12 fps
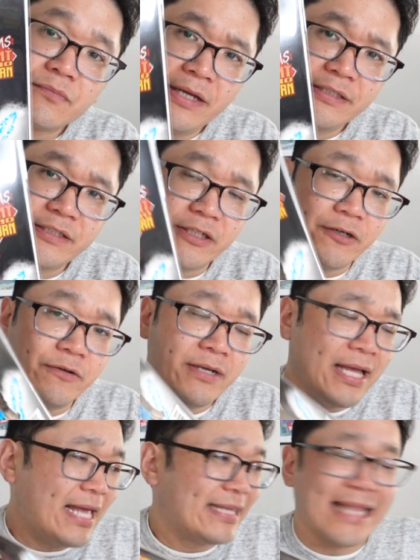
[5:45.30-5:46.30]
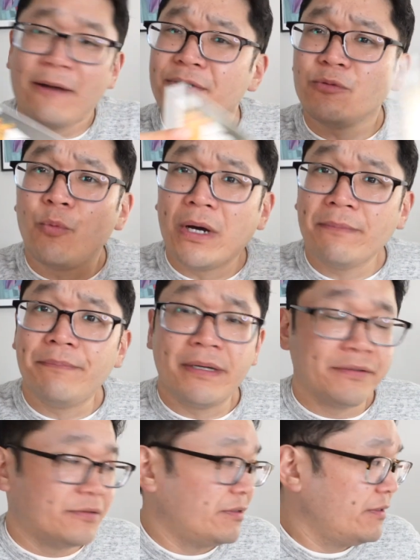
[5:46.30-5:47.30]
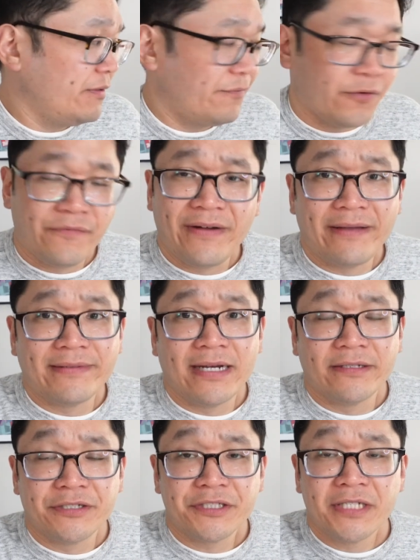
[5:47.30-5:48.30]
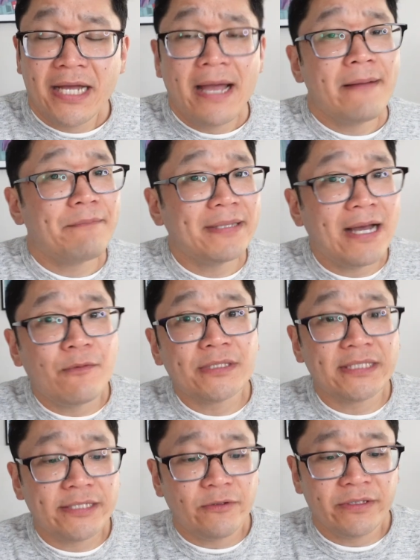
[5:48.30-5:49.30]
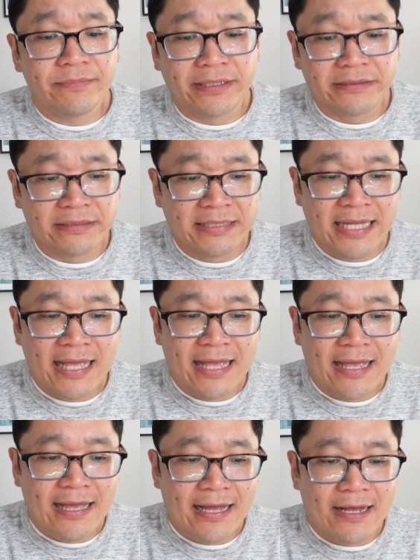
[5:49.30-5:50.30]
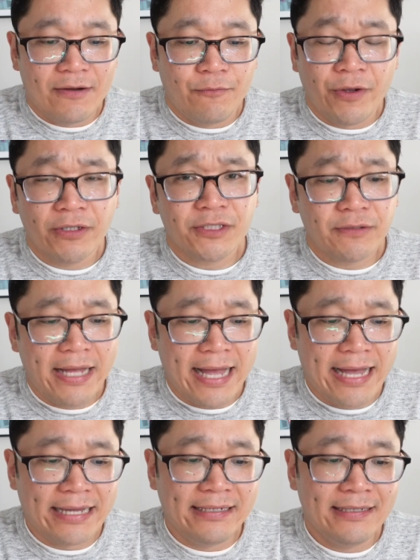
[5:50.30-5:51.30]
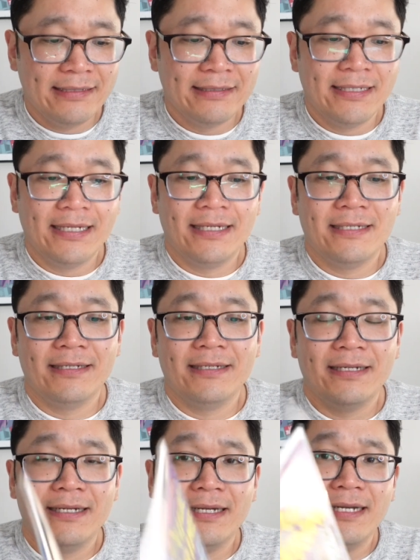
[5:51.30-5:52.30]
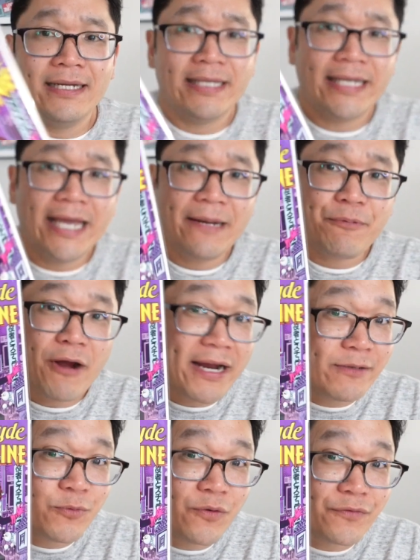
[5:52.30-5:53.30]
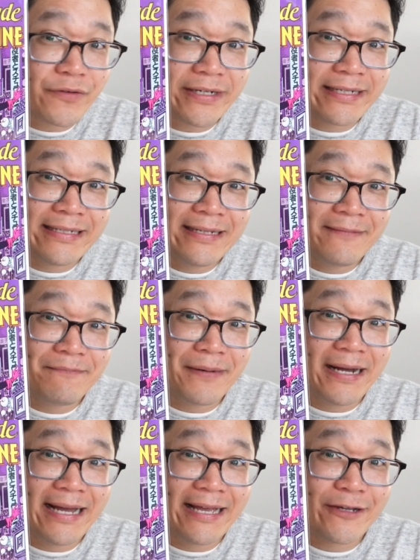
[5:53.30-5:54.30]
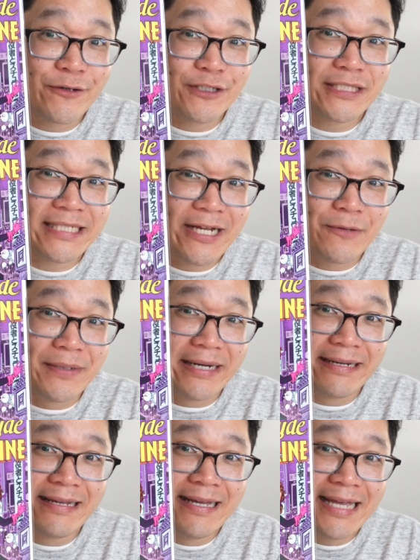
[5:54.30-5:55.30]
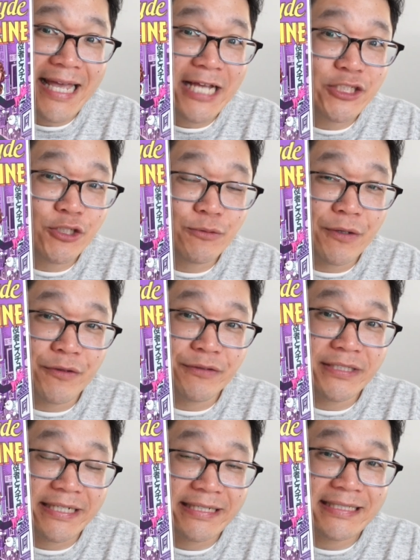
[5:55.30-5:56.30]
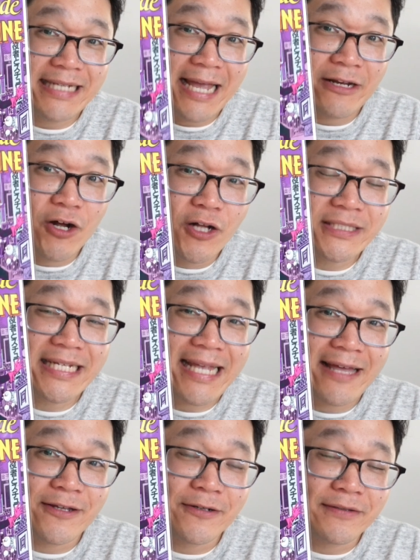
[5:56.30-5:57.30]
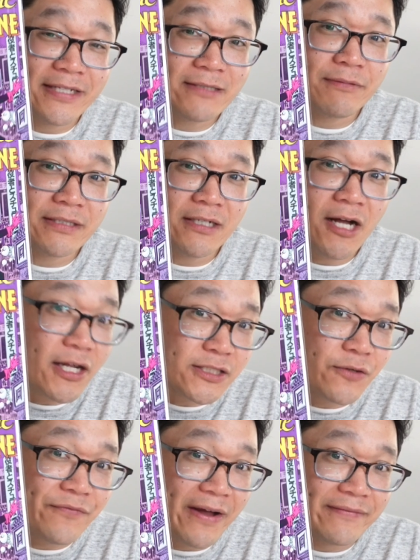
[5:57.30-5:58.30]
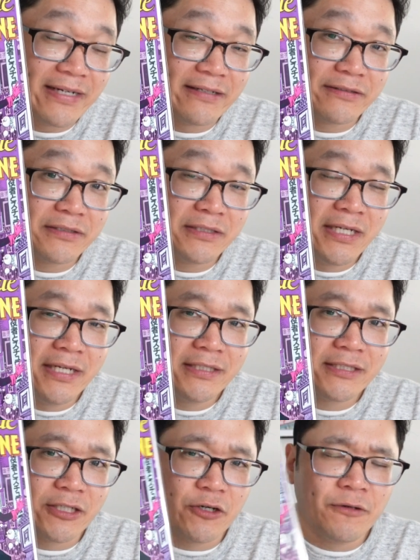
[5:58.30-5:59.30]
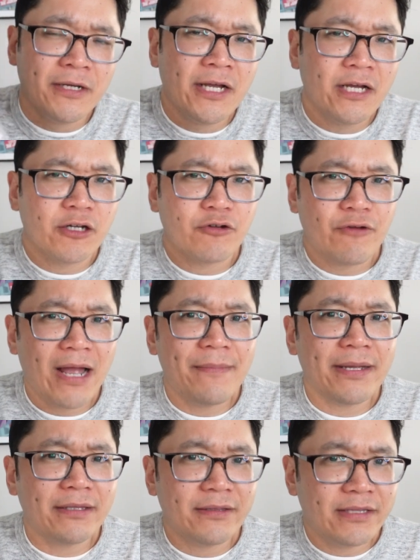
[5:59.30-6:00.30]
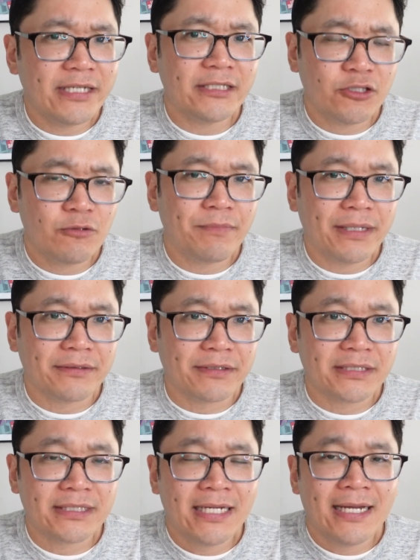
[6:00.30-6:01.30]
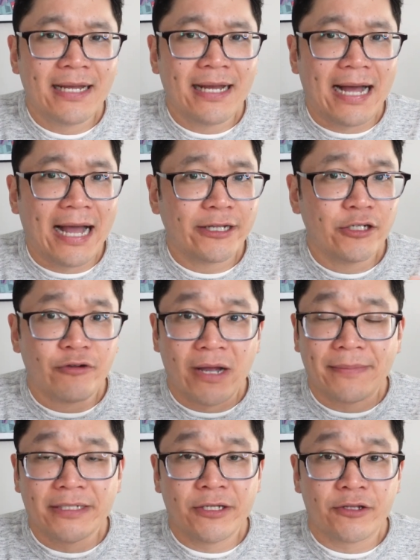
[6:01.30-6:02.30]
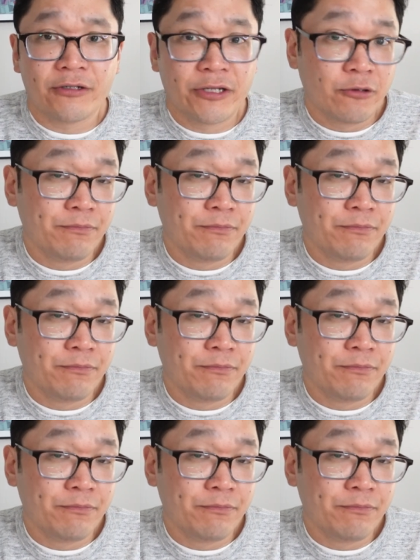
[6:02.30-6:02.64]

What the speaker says: So that was one bundle for $5, but that wasn't the only bundle. We also had Kitty Pryde and Wolverine by Chris Claremont, issues 1 through 6, and altogether this was also $5. So grabbing these 2 bundles, I could grab another either